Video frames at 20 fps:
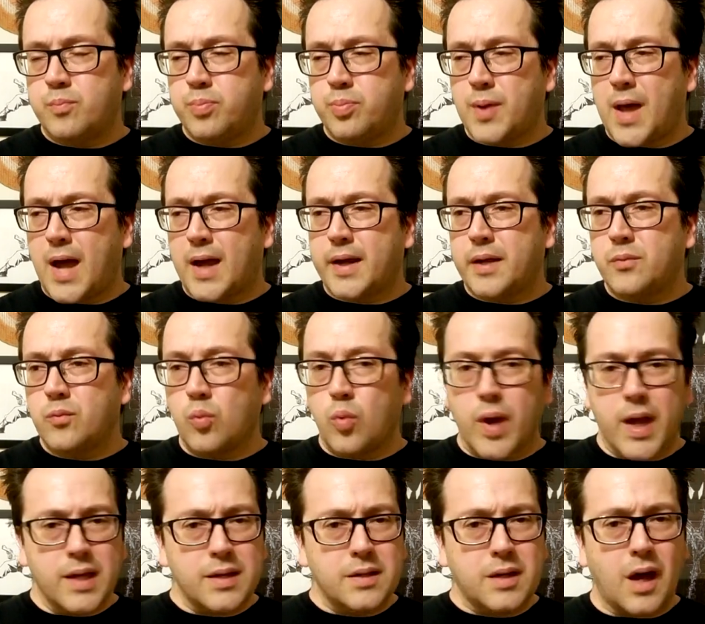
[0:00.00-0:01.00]
black and
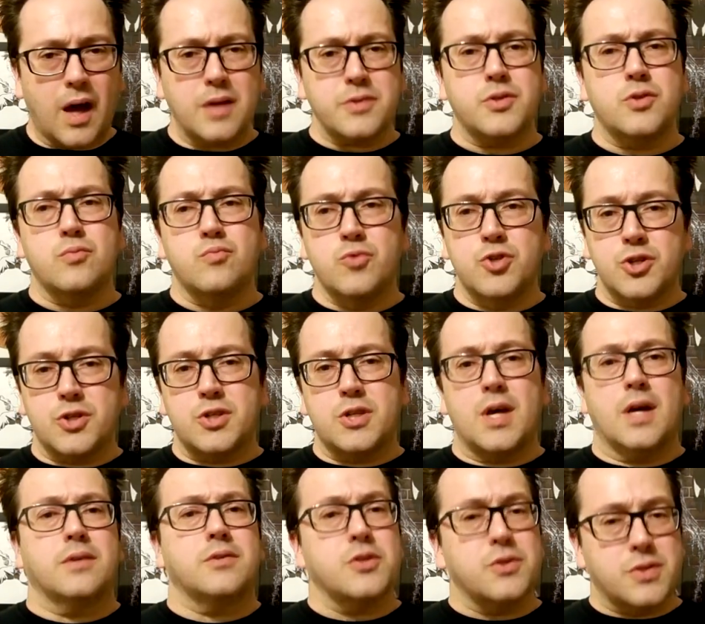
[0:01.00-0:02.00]
red costume just
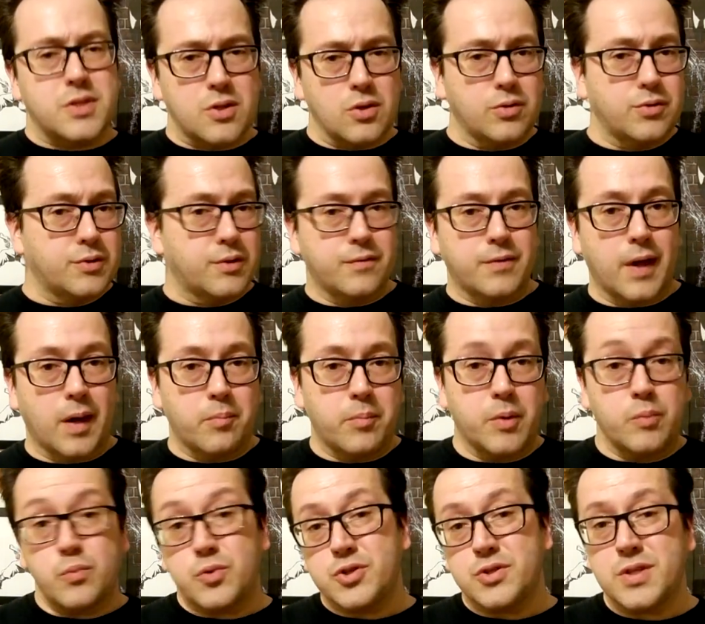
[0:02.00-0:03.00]
yet. It's still in
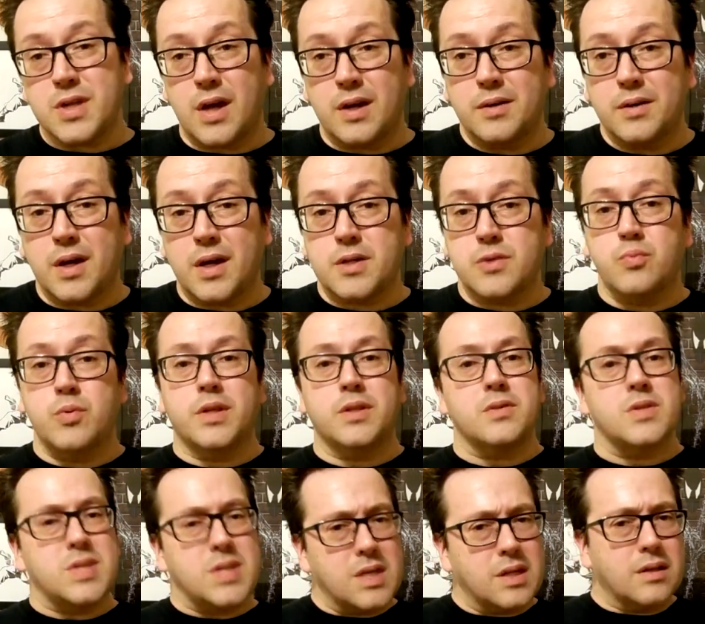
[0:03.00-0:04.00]
development, which is kind of nice. We get
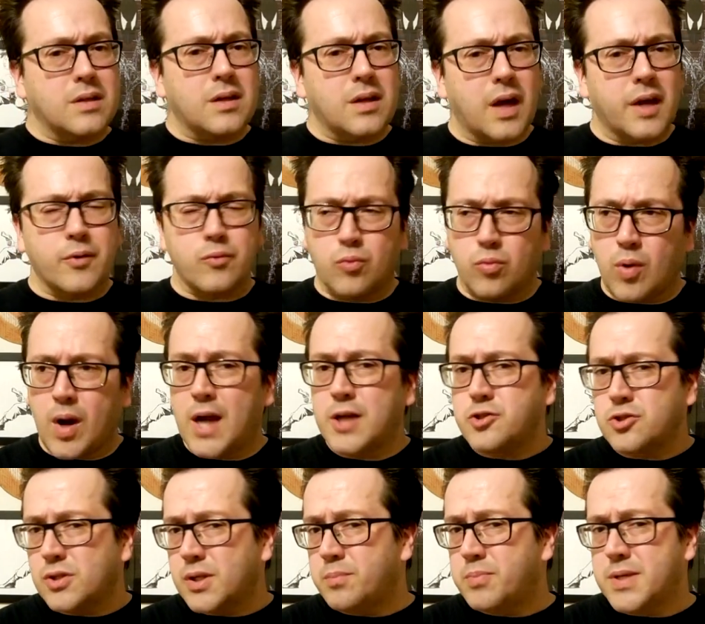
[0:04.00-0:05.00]
to see it kind of
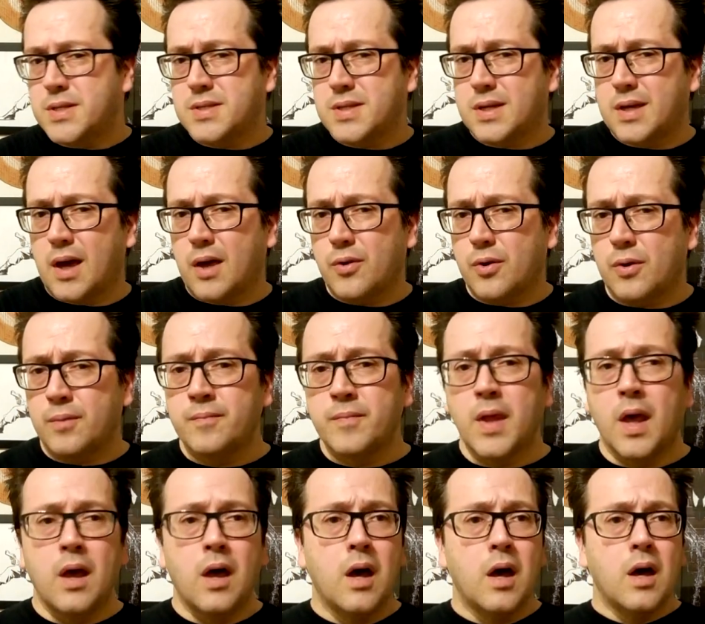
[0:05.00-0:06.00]
gradually pieced together.
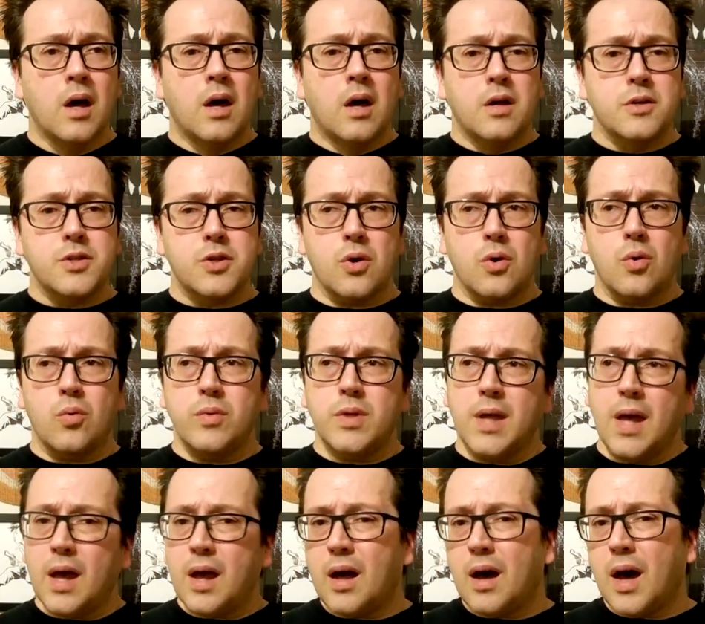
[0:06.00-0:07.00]
So,
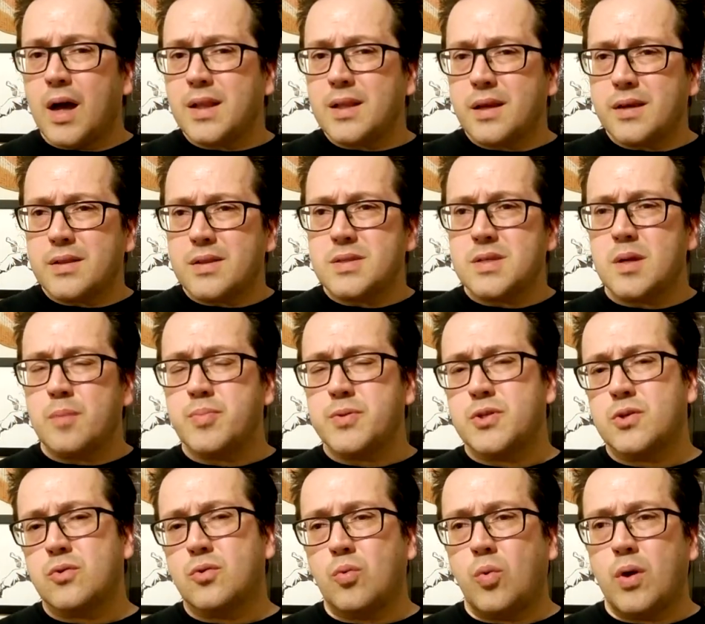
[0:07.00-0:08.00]
yeah, I like this
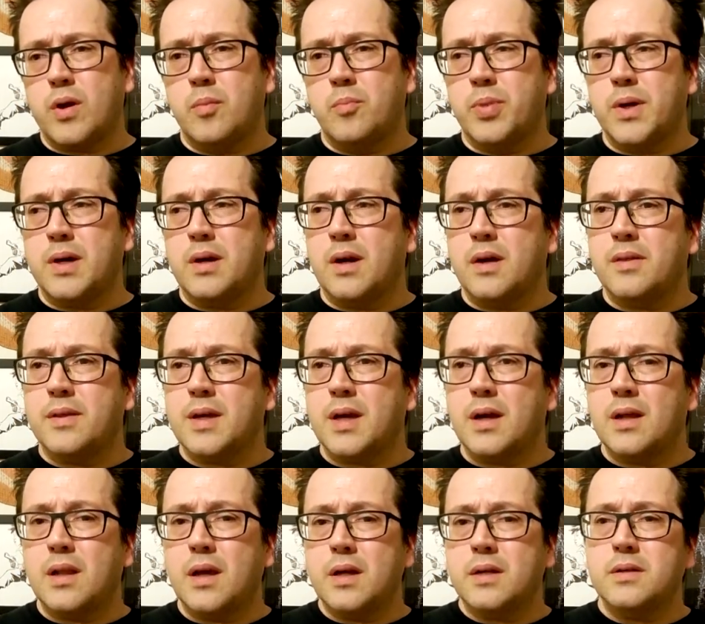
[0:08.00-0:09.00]
episode quite a bit. I think
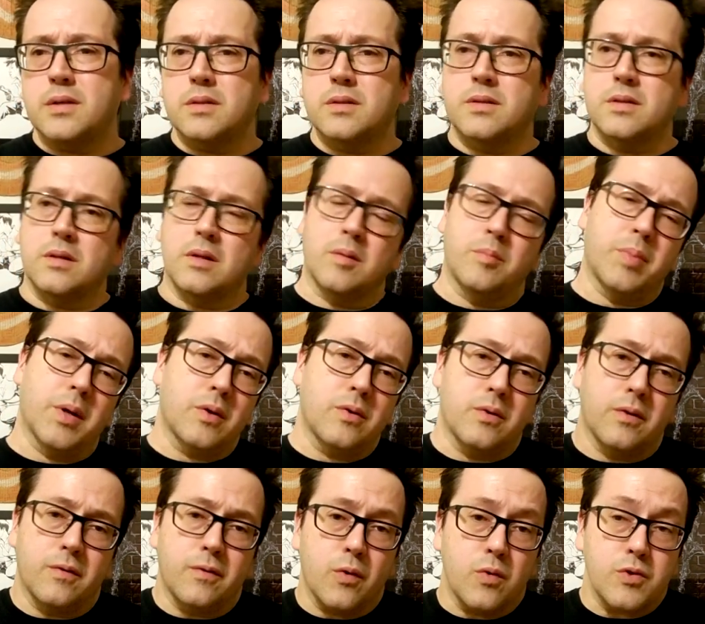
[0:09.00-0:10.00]
I liked it better
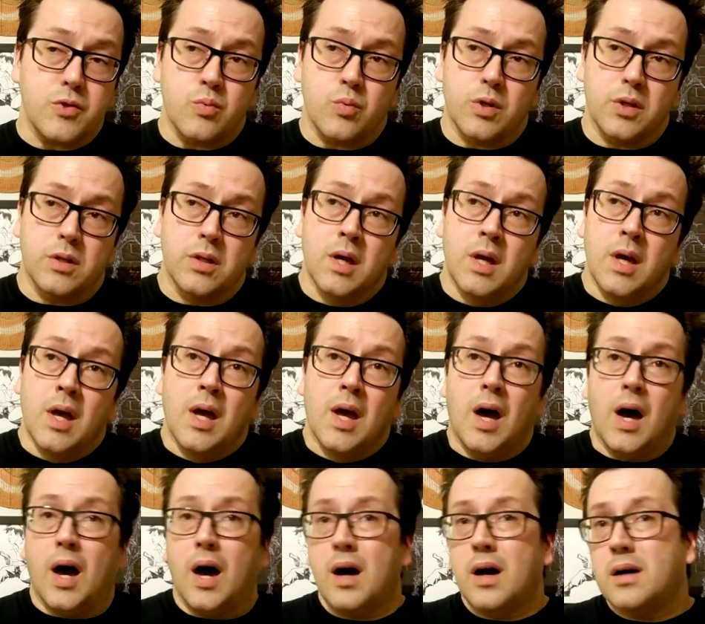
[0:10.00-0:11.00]
than the first one.
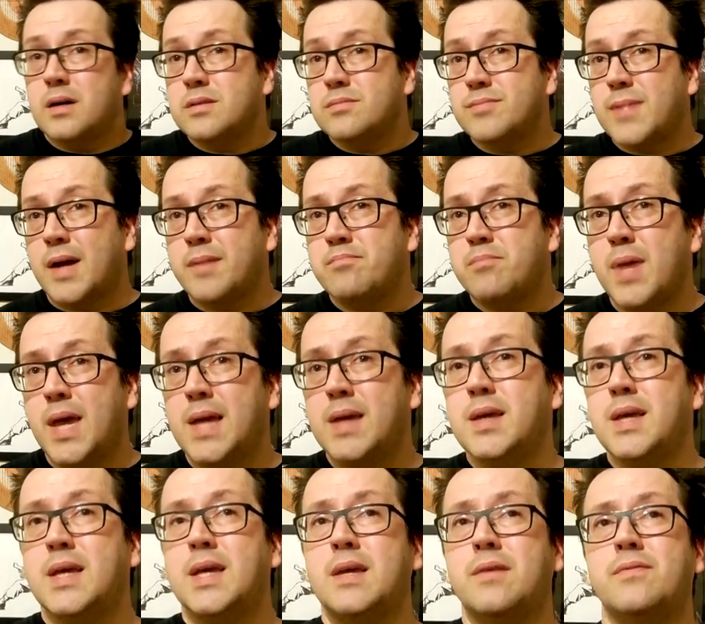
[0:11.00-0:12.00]
I
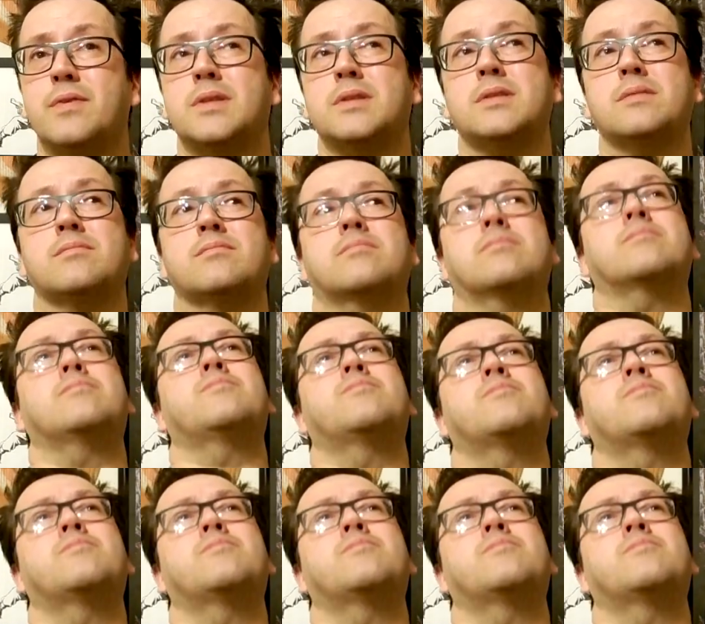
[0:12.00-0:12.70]
may even